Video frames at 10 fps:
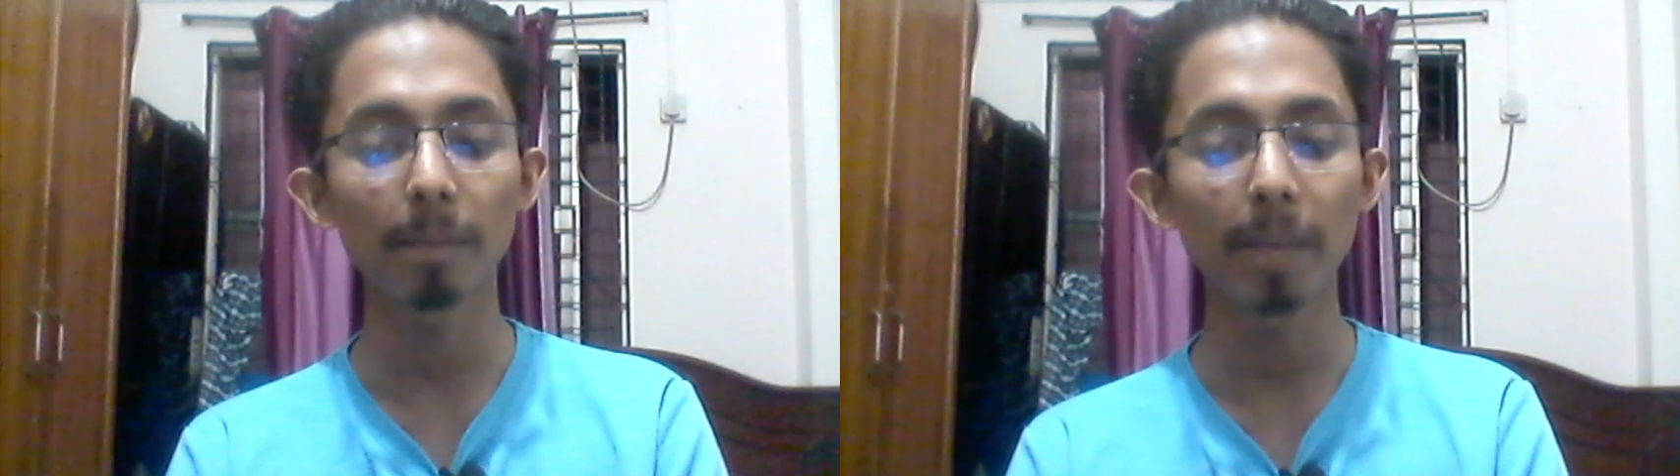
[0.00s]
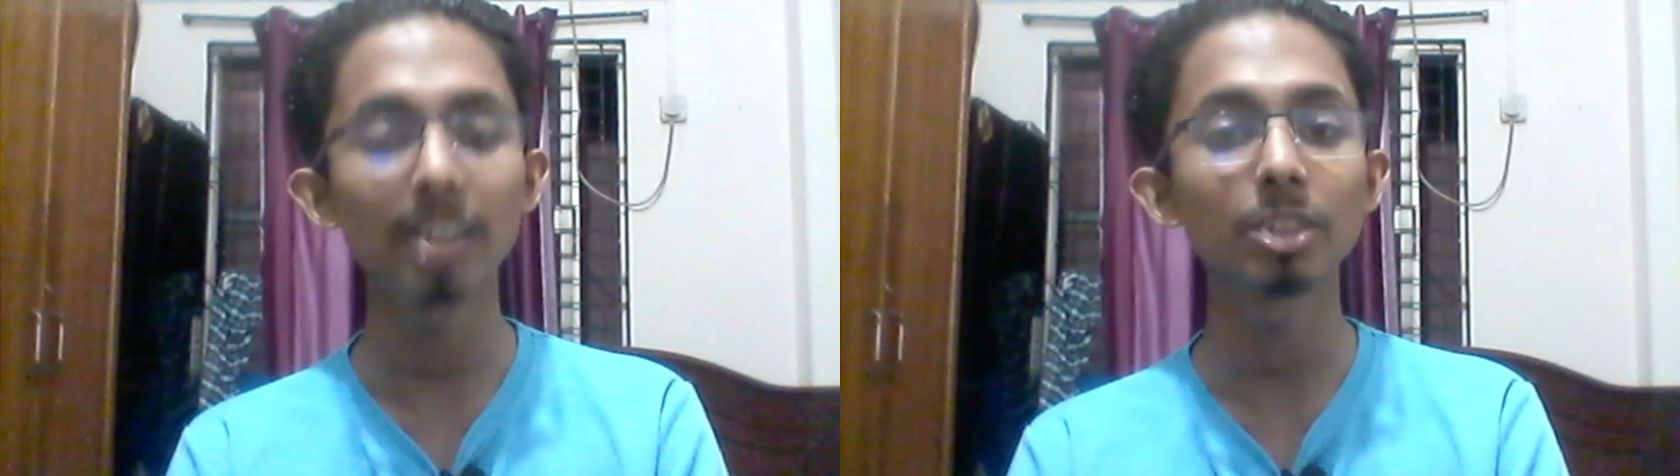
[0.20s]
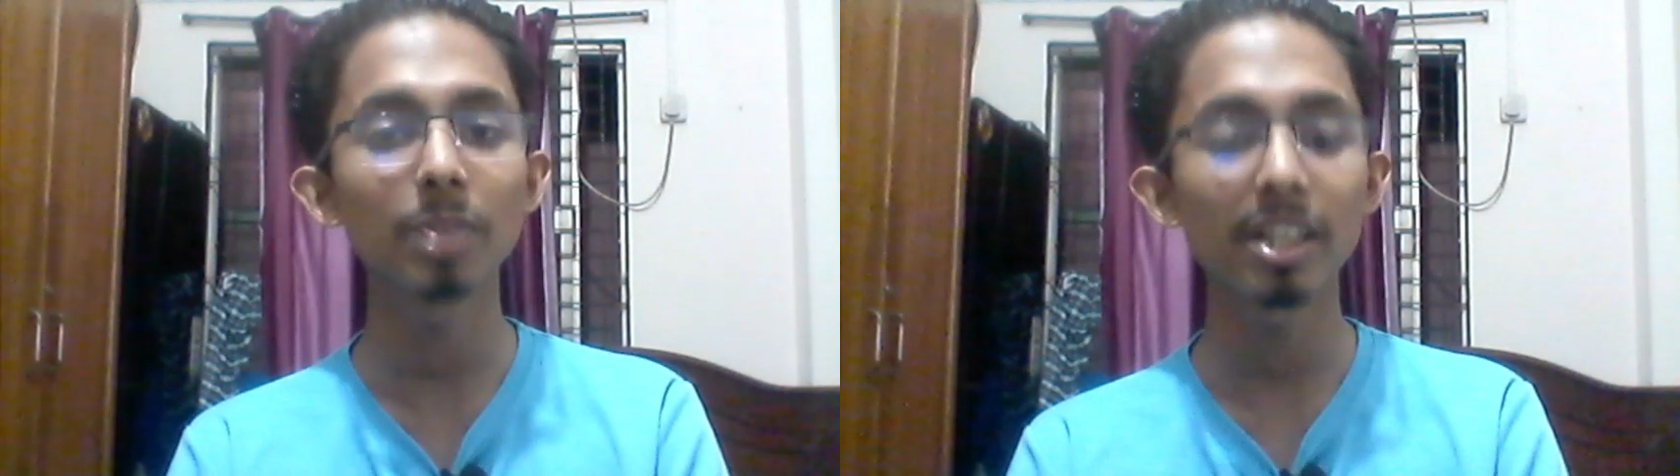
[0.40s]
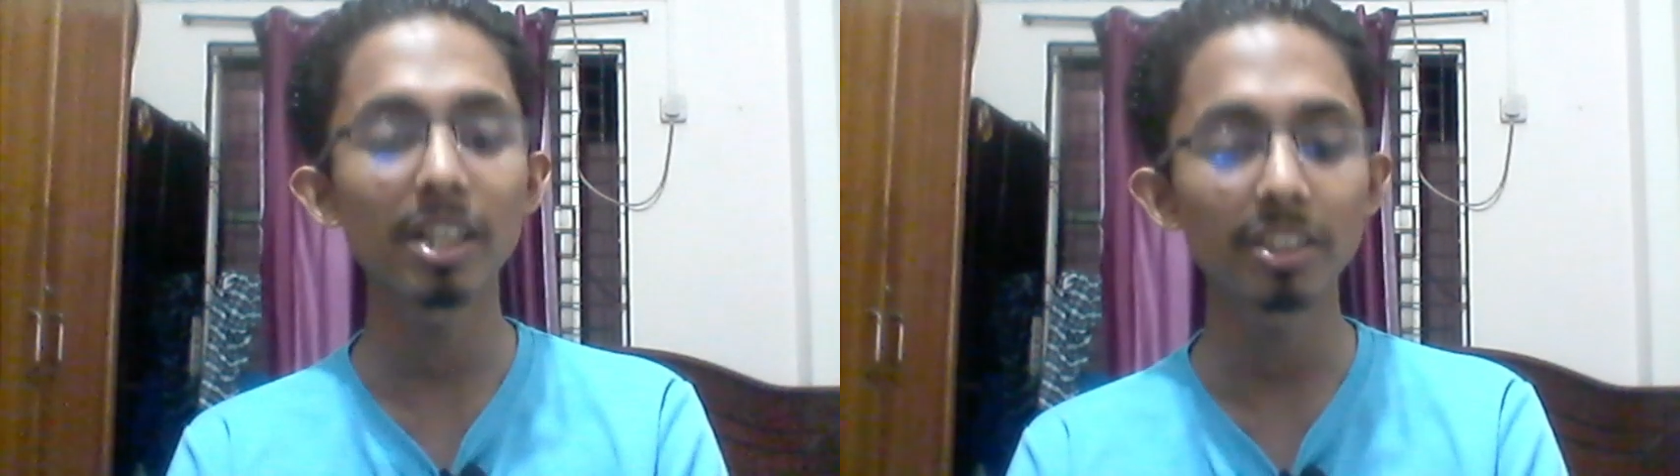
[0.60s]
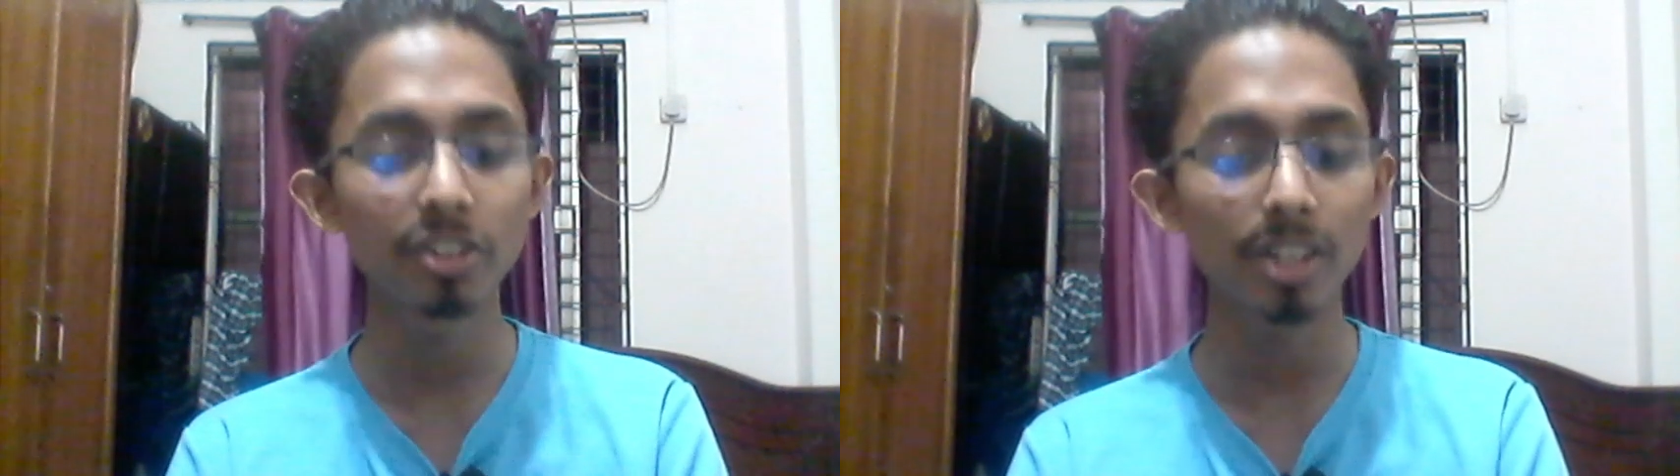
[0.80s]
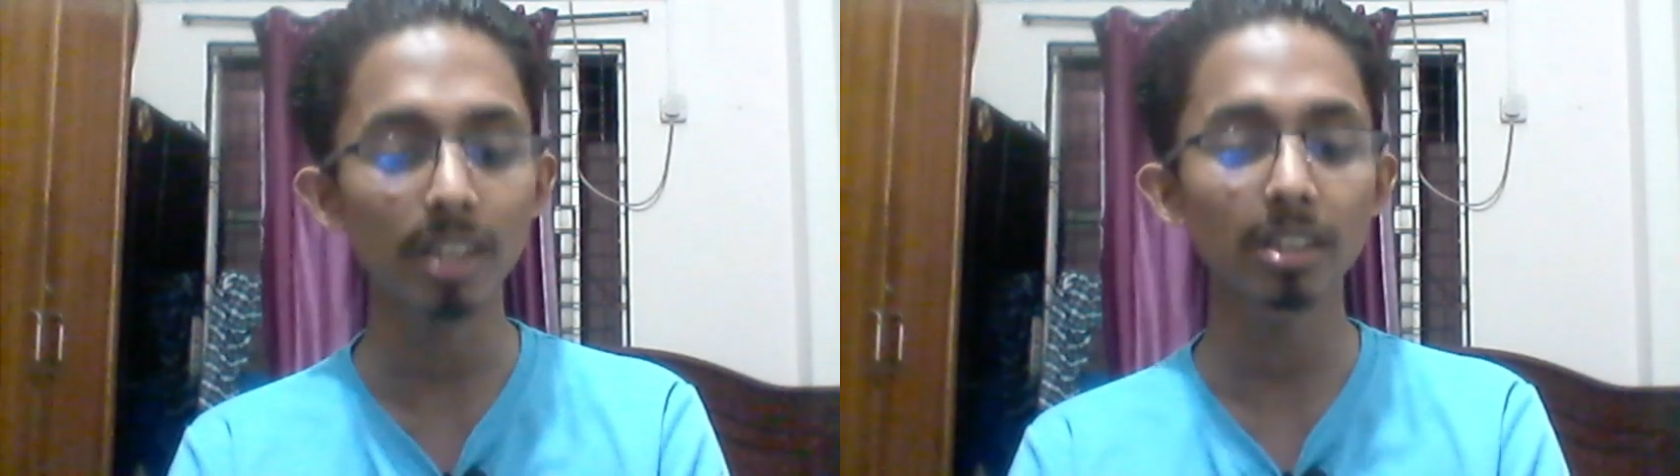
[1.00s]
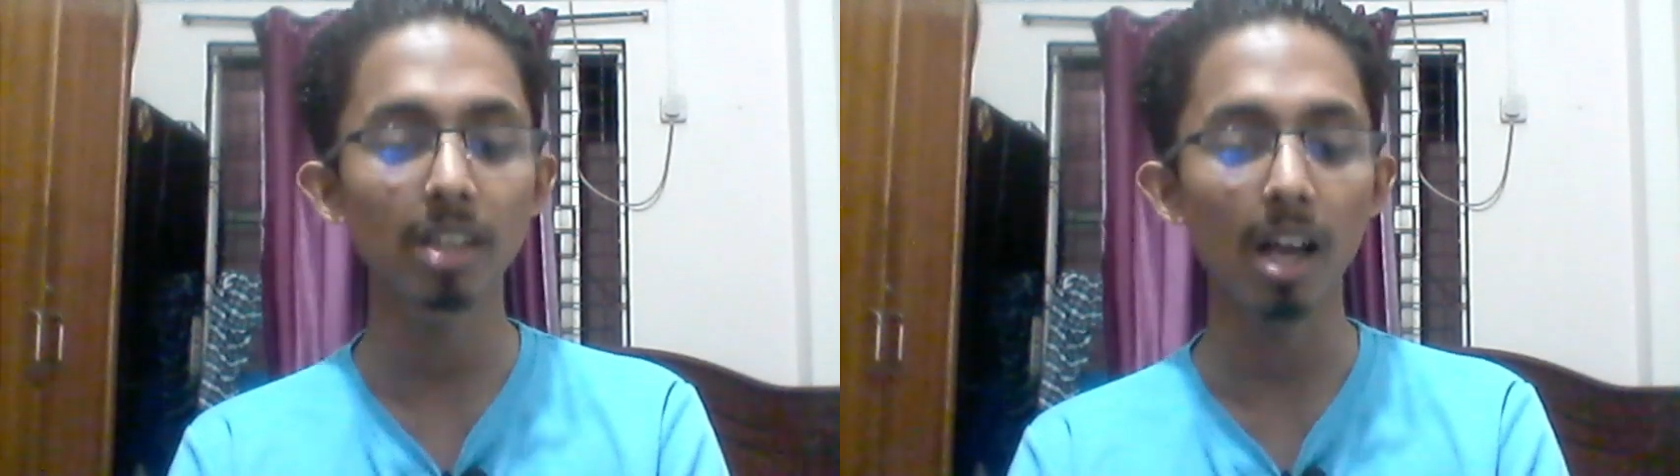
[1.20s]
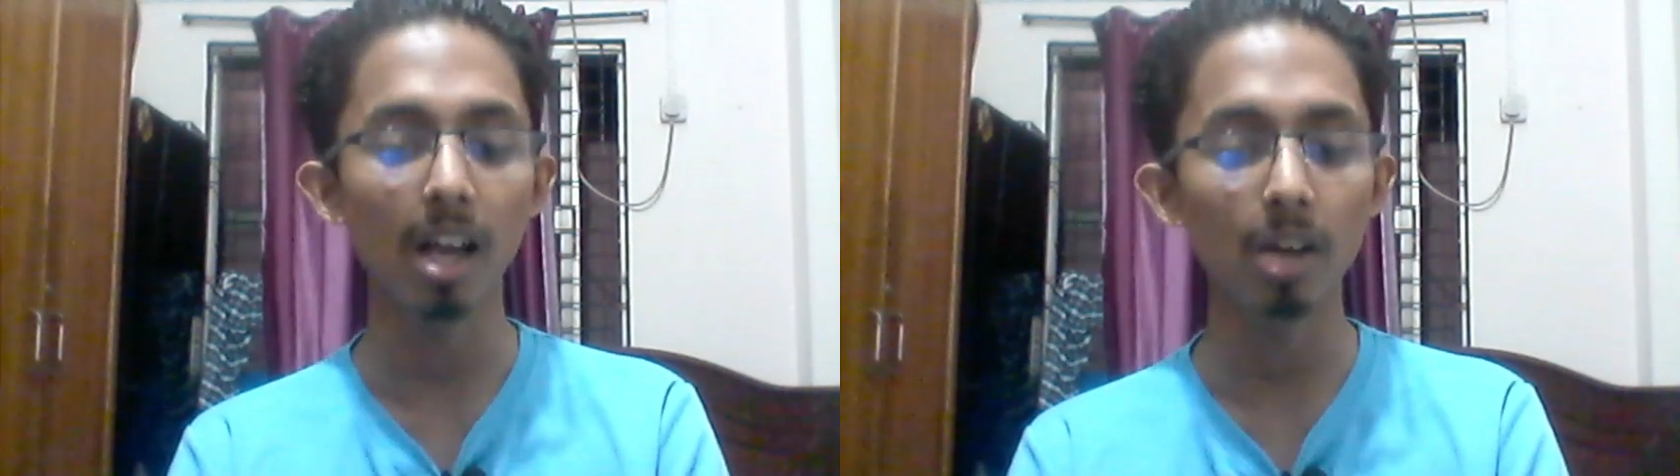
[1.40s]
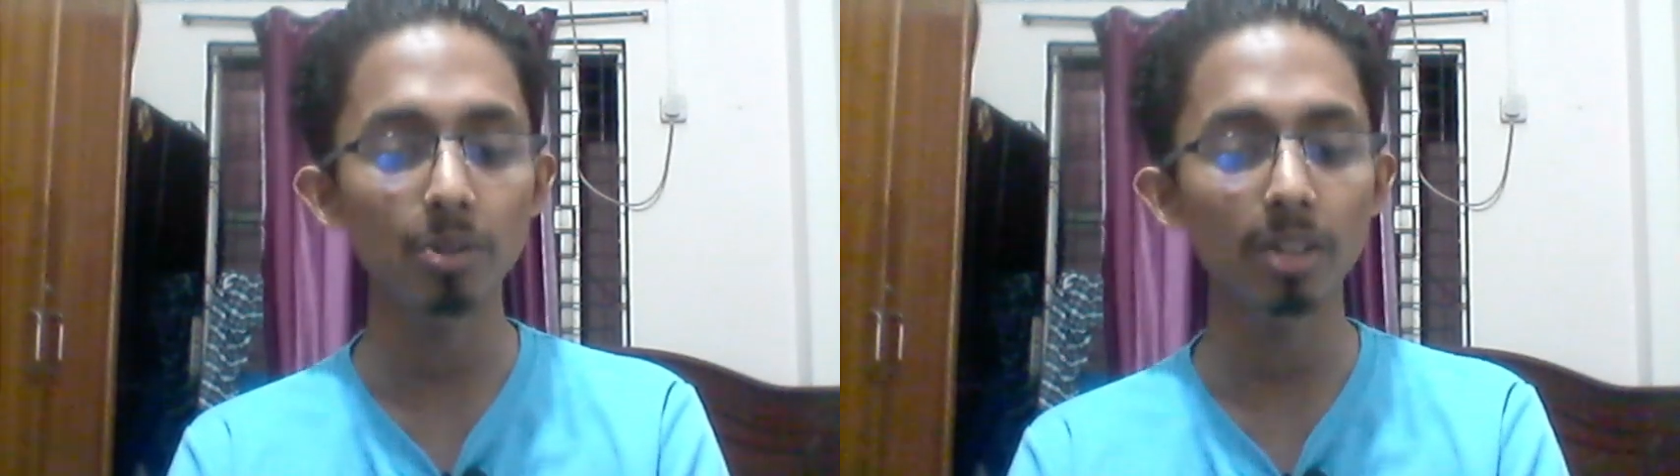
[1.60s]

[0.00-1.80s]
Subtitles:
management is checked out,